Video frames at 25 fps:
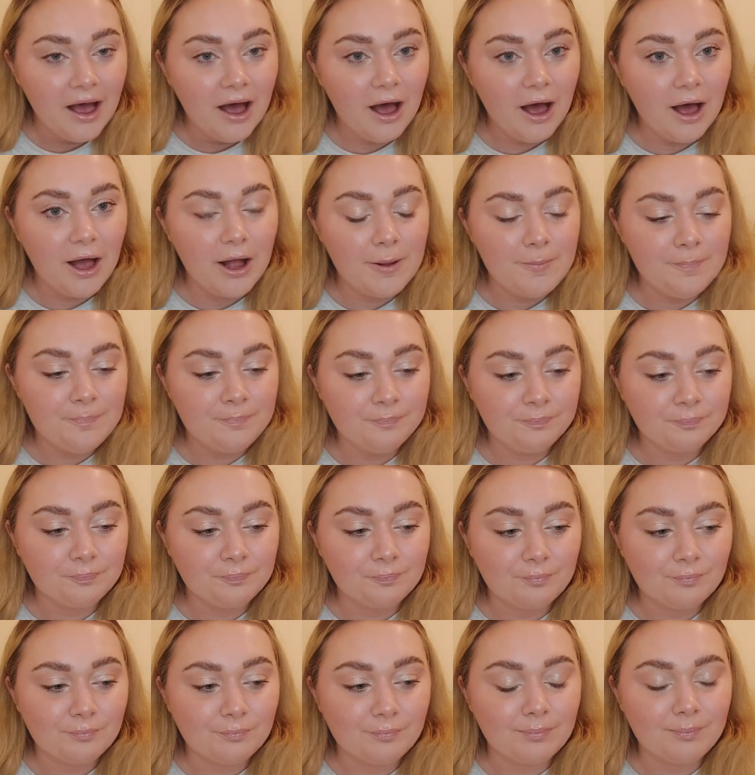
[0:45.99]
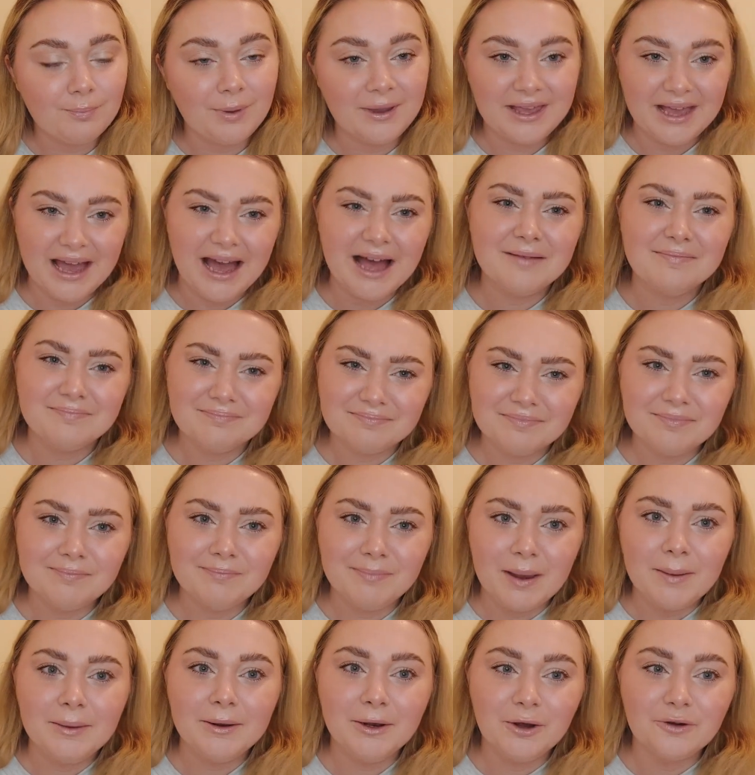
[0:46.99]
But yeah,
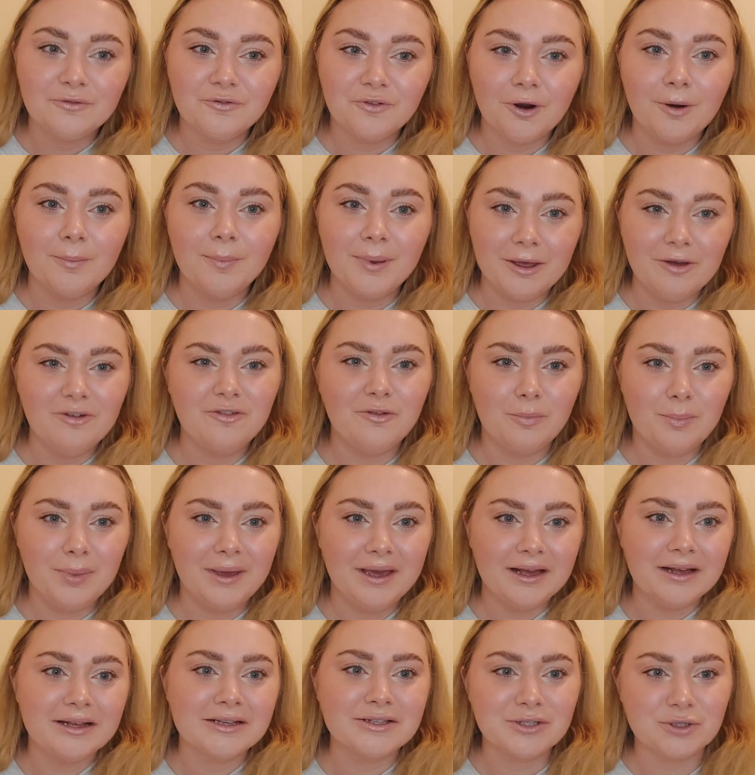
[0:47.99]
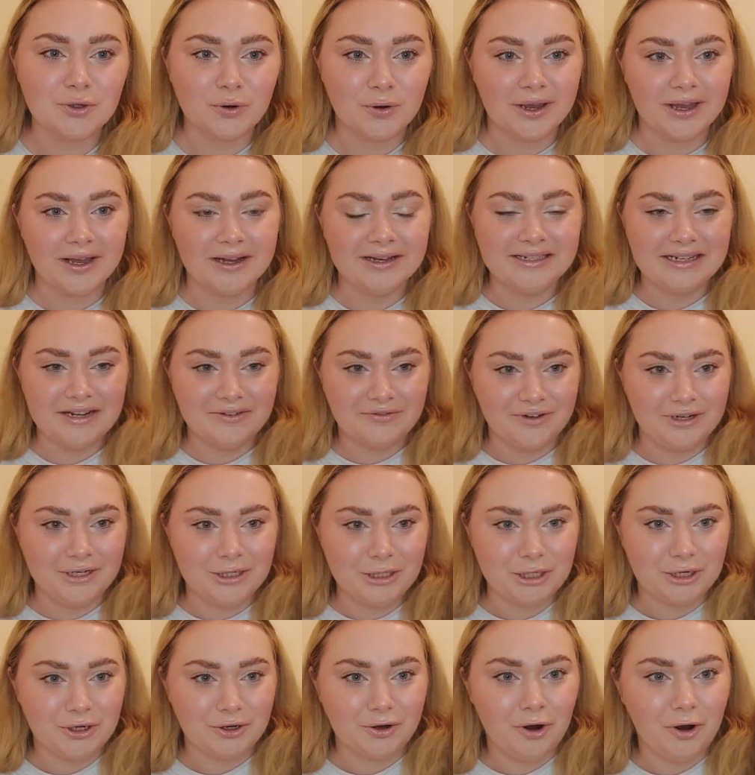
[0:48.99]
maybe look for a bit of a bigger stocking. I definitely
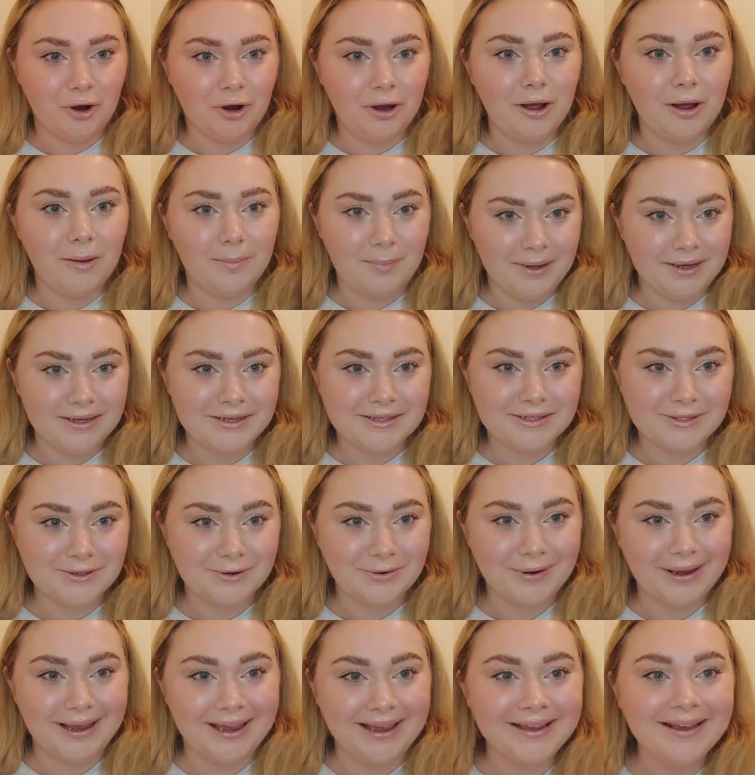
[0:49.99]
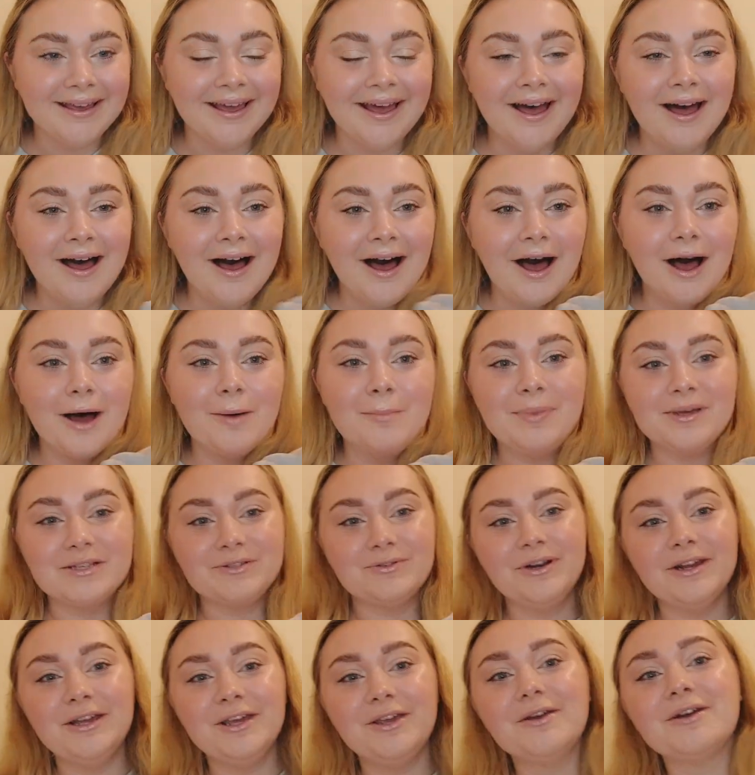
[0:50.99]
should have got a bigger stocking. But it's
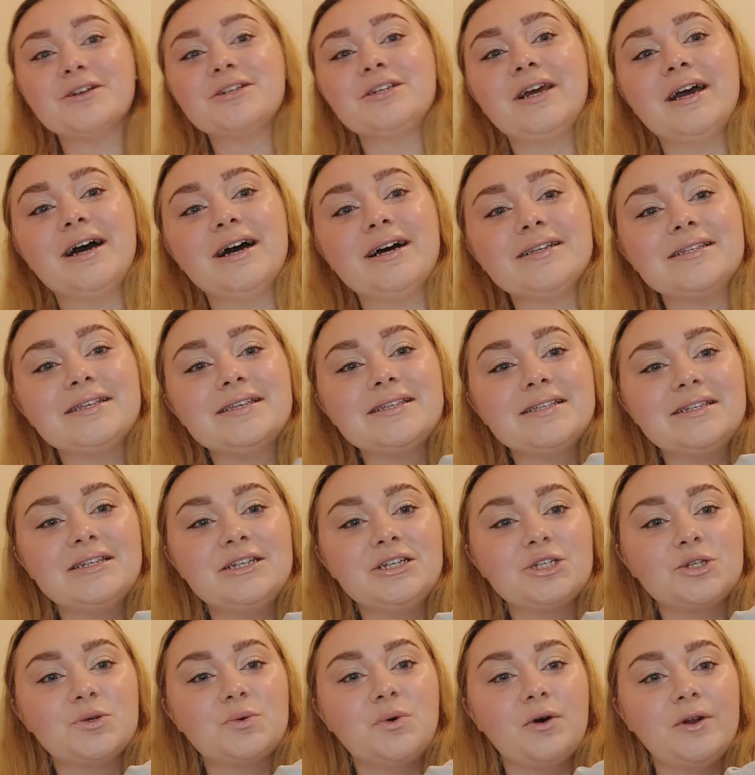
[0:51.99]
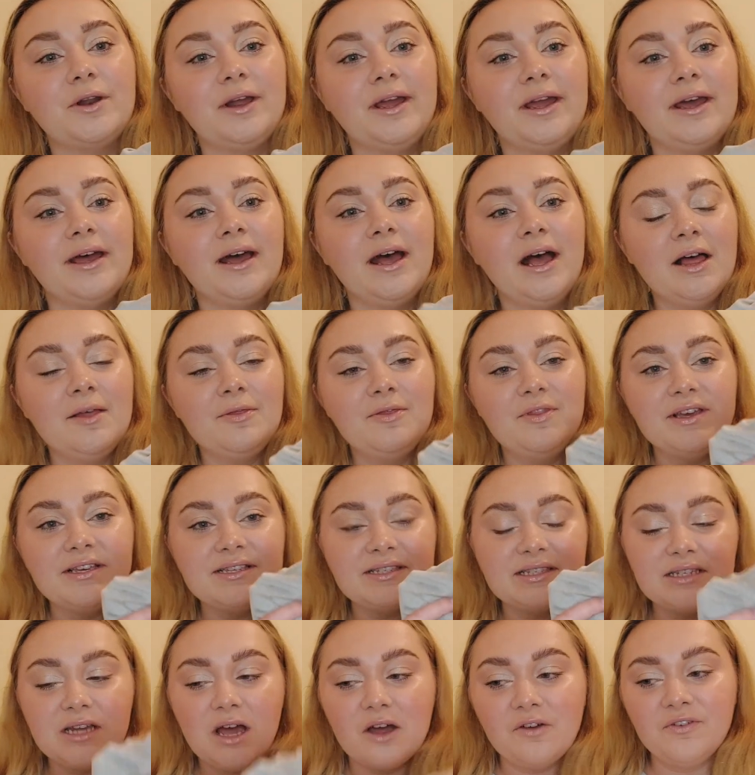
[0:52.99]
really cute, actually. It has his initial on it.
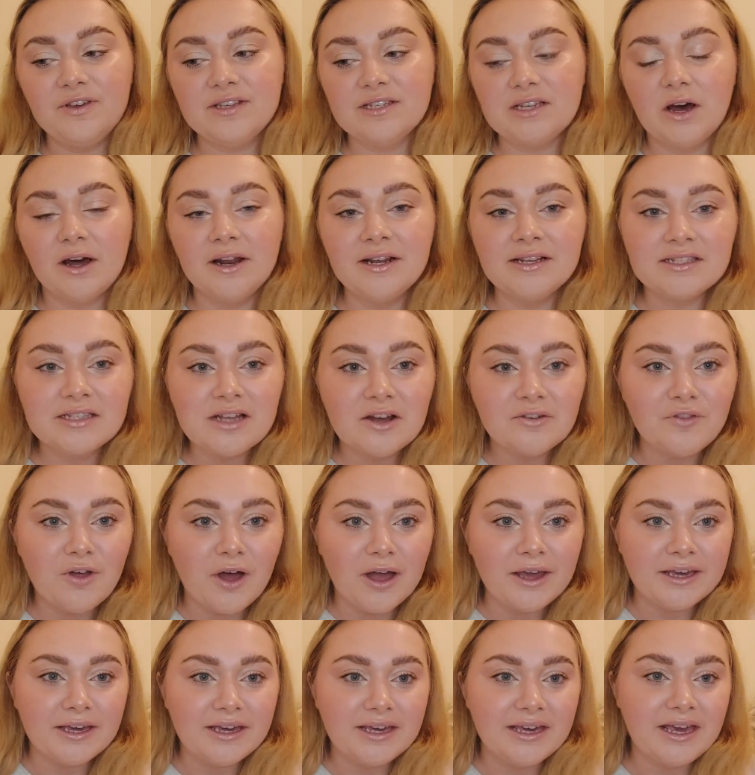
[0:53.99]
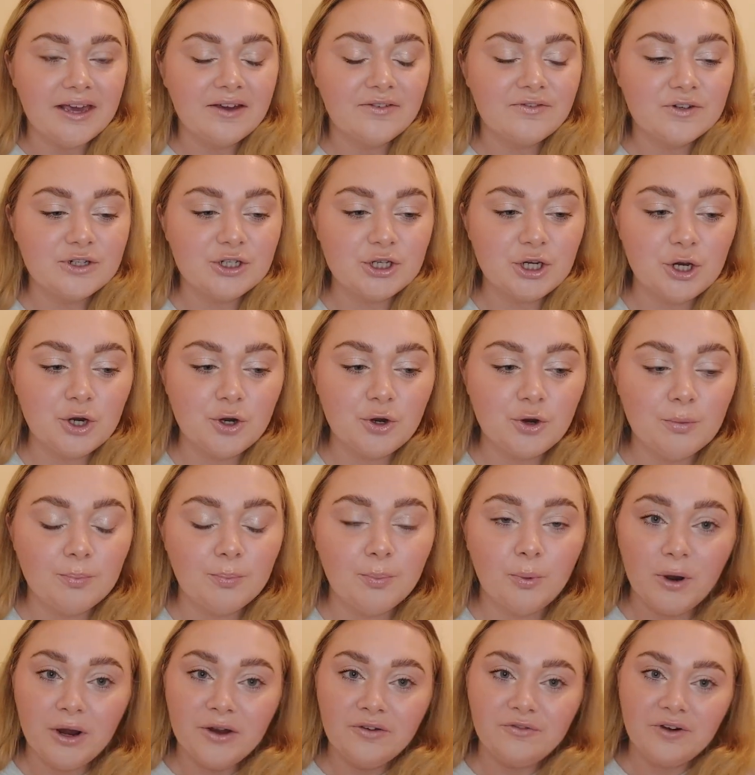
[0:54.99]
This stuff is kind of stuff that I could gift to
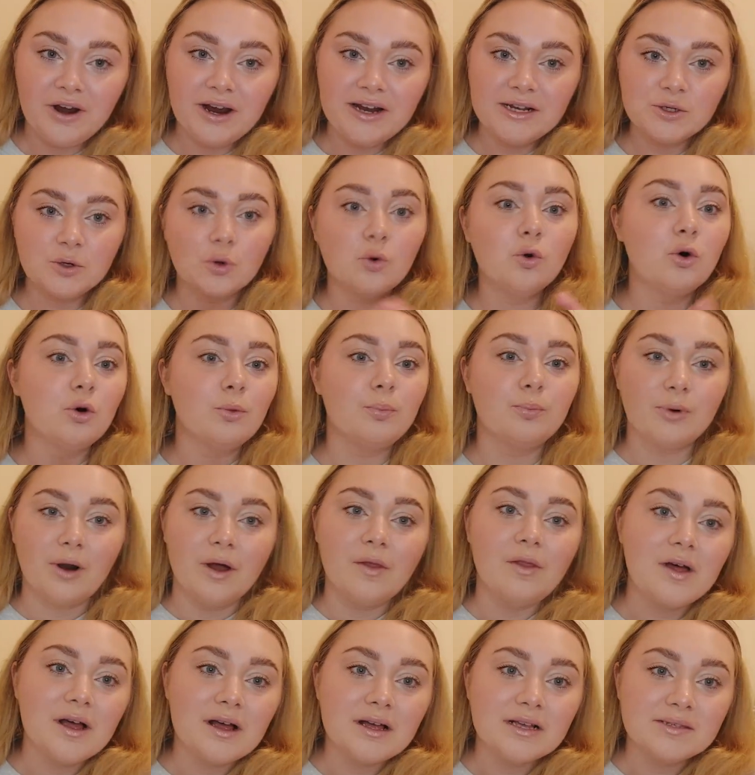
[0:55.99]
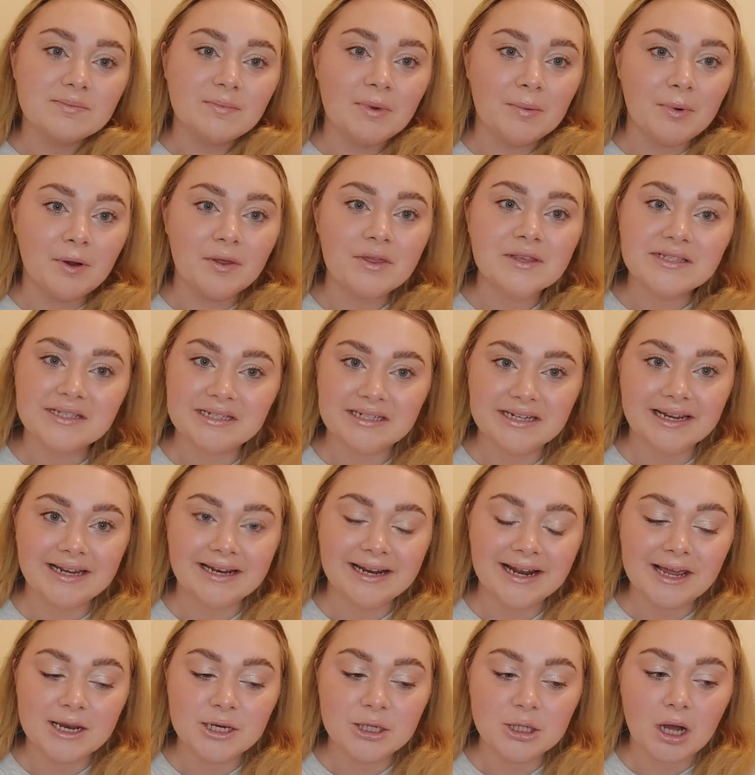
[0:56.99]
boyfriend or brother. So my brother's a
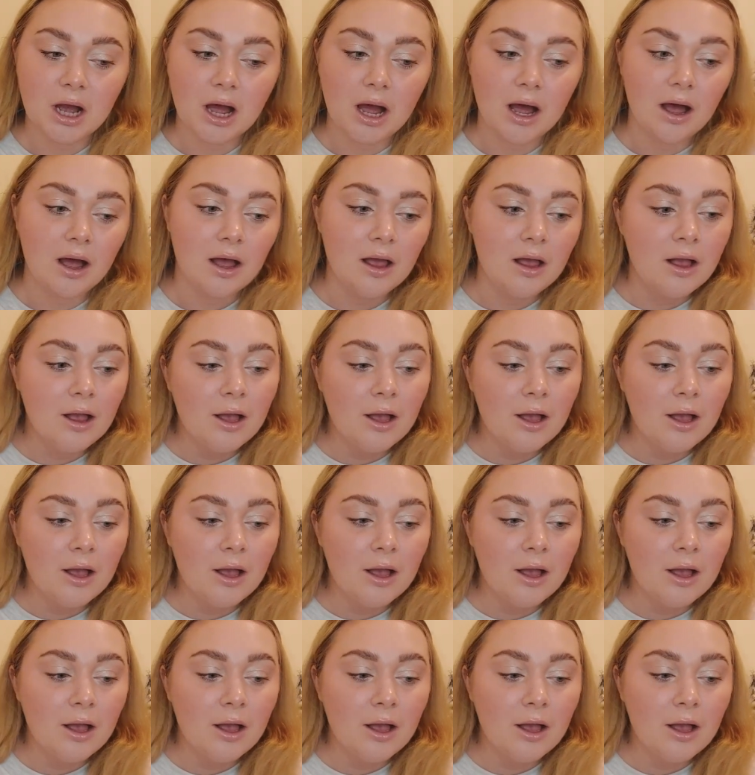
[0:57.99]
teenager.